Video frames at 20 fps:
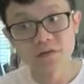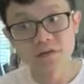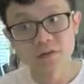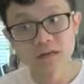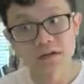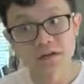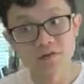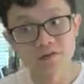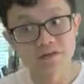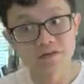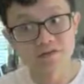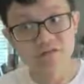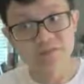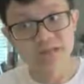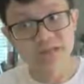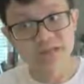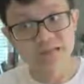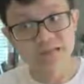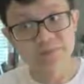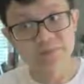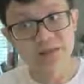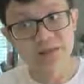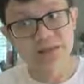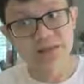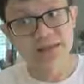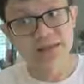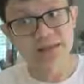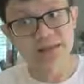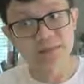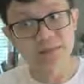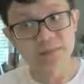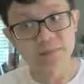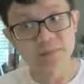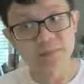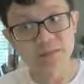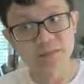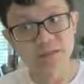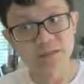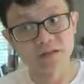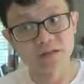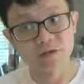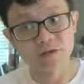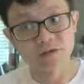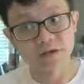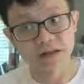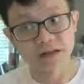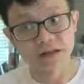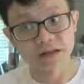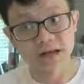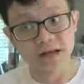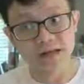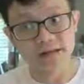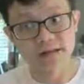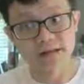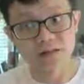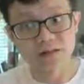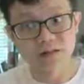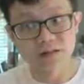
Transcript: I want to suck something in inside must be low and high